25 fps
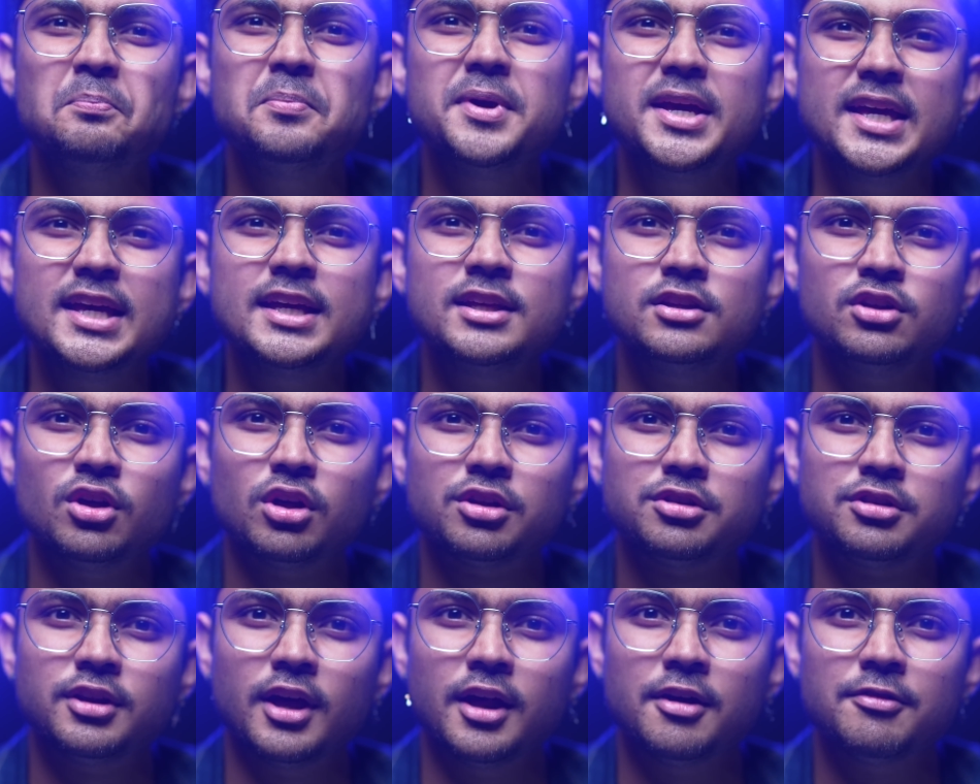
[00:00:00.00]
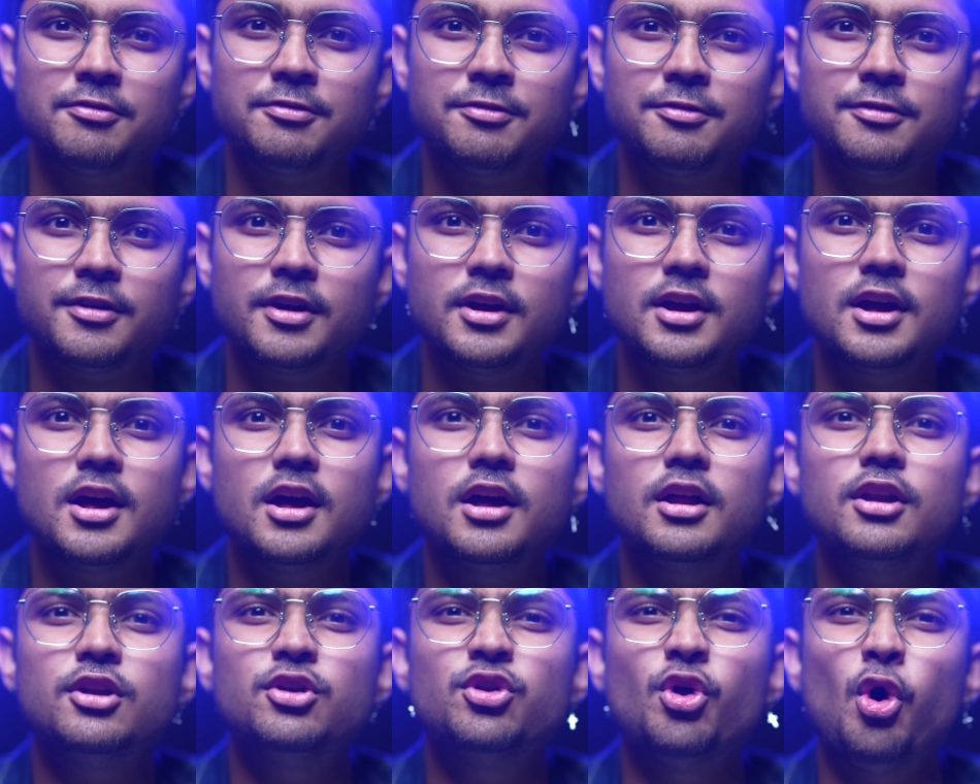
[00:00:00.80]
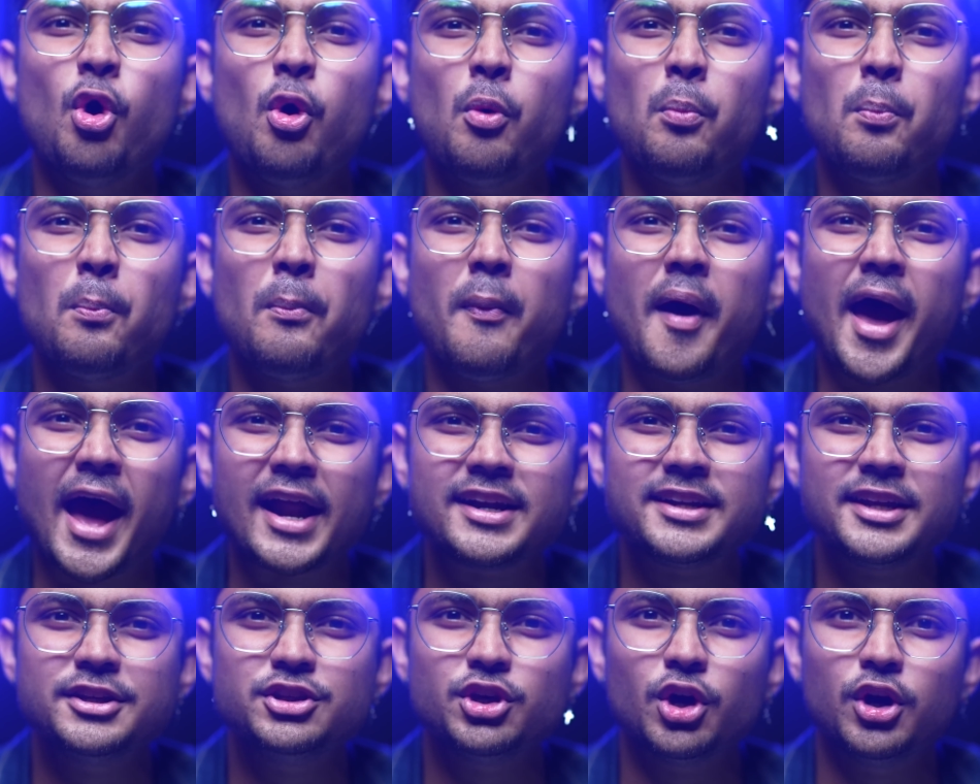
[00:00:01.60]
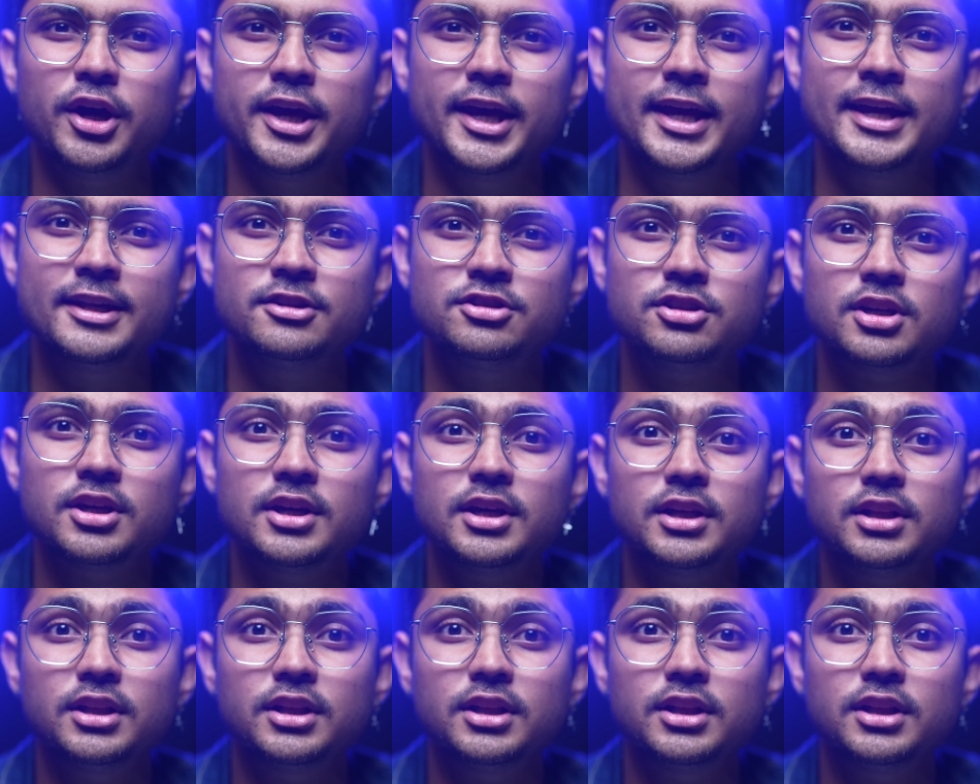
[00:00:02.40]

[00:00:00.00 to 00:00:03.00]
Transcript: being yourself. No matter your age,